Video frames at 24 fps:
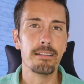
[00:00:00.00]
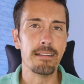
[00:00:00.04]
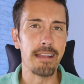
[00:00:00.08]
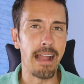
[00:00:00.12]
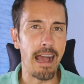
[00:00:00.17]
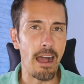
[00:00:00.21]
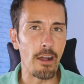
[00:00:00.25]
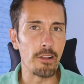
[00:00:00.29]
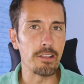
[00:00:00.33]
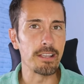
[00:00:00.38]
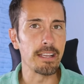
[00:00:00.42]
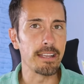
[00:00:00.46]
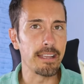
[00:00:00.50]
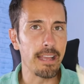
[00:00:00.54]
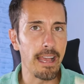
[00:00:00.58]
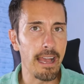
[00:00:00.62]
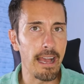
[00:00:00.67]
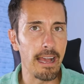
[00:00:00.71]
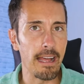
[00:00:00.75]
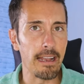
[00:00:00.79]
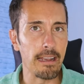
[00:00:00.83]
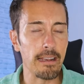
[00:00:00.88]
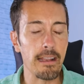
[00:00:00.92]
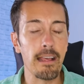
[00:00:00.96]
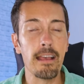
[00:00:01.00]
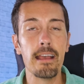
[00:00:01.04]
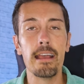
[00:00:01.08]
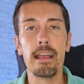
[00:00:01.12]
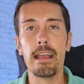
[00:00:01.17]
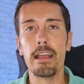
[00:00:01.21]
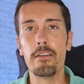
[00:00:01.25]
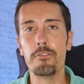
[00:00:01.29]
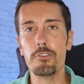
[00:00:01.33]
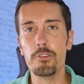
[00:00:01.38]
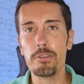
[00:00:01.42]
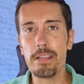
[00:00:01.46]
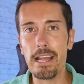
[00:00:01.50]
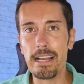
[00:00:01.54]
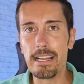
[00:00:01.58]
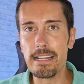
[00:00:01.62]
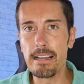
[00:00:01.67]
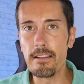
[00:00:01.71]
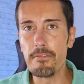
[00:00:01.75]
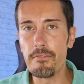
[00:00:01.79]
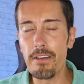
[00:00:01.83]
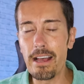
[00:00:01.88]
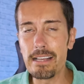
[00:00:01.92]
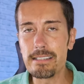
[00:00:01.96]
Now you can. If you get
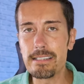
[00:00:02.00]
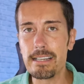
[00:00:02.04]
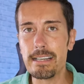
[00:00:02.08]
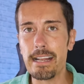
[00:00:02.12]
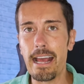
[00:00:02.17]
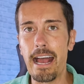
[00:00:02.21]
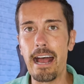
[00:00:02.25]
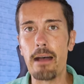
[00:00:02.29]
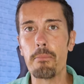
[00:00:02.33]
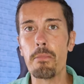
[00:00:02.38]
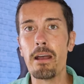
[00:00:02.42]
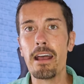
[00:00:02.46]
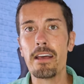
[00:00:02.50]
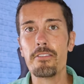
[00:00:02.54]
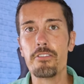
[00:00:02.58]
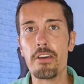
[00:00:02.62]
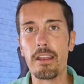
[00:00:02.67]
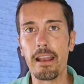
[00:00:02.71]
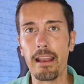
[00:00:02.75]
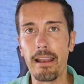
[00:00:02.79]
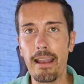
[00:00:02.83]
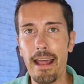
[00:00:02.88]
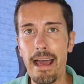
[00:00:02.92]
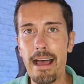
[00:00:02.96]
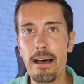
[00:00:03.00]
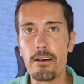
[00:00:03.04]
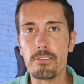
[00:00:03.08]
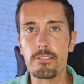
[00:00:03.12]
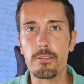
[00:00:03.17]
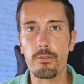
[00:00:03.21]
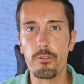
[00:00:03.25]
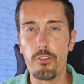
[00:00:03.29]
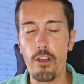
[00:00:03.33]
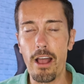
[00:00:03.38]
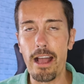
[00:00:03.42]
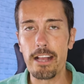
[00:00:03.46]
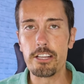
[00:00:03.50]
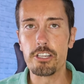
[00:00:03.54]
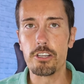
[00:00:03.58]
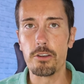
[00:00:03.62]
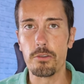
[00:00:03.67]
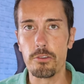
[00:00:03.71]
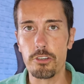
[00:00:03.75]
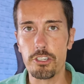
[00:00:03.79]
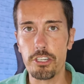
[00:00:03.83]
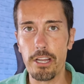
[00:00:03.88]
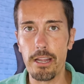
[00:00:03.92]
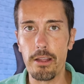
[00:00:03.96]
an investing app that allows
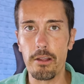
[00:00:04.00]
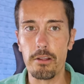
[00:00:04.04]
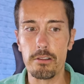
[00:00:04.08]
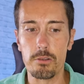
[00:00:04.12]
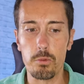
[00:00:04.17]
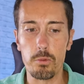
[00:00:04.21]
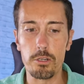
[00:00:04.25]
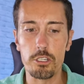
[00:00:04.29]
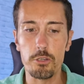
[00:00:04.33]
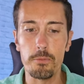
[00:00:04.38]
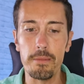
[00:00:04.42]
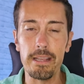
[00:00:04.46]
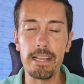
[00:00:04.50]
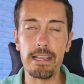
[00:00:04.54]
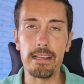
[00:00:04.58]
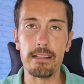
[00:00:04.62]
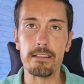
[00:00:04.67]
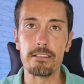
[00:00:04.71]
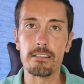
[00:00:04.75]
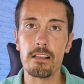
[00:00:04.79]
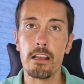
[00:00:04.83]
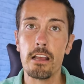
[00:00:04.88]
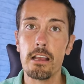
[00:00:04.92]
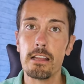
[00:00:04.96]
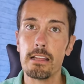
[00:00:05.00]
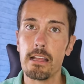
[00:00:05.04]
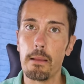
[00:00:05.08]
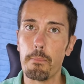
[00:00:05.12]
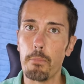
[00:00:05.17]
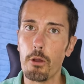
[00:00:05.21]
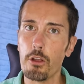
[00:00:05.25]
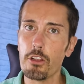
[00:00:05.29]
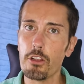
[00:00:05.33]
fractional shares, which means you